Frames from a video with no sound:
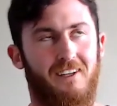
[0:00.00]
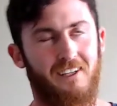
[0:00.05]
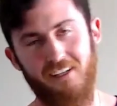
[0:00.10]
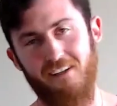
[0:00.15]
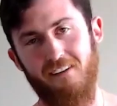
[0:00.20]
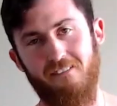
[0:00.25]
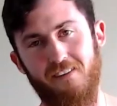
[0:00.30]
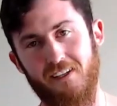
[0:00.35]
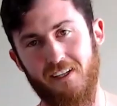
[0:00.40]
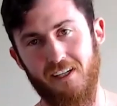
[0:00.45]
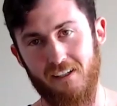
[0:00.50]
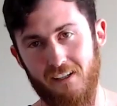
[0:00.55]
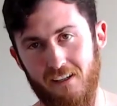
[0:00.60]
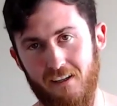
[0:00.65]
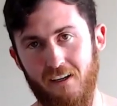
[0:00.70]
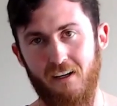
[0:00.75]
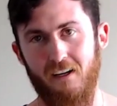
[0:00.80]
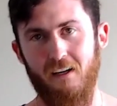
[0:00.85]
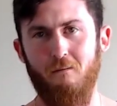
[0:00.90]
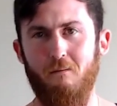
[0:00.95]
a kid,
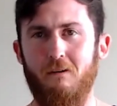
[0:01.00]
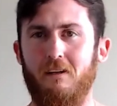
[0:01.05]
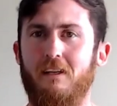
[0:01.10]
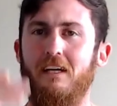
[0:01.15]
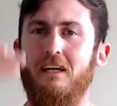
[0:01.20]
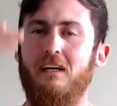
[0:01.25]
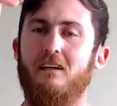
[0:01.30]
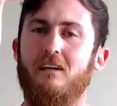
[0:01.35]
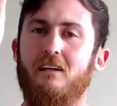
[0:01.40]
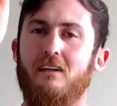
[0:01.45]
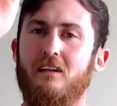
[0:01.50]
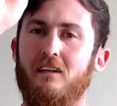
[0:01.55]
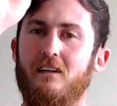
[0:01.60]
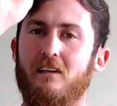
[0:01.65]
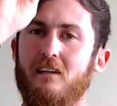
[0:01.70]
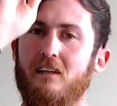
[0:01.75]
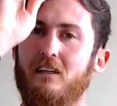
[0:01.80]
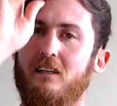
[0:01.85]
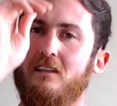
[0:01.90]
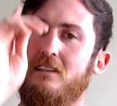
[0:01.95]
but that
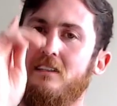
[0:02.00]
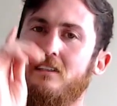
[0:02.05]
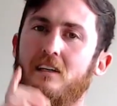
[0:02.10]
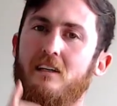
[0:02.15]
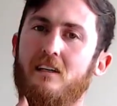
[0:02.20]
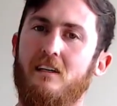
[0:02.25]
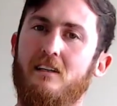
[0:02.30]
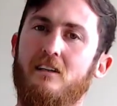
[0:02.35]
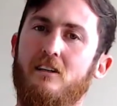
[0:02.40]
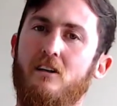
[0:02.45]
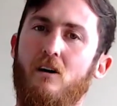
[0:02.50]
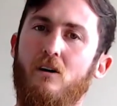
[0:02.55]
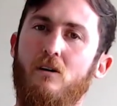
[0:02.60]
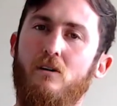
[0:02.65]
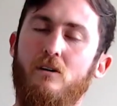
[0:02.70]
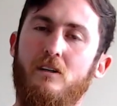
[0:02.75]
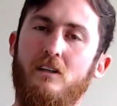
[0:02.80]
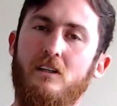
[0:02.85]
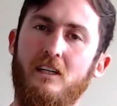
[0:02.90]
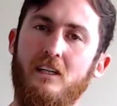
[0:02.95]
gets
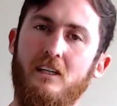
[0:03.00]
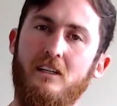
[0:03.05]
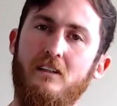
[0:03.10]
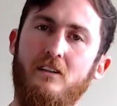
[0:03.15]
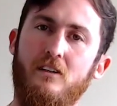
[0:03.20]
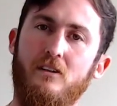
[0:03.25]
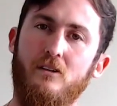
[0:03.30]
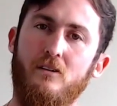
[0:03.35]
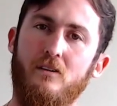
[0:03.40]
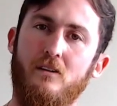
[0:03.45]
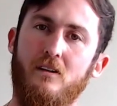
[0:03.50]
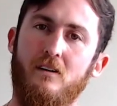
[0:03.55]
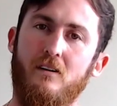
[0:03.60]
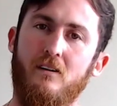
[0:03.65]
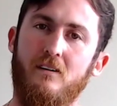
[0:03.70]
encoded in you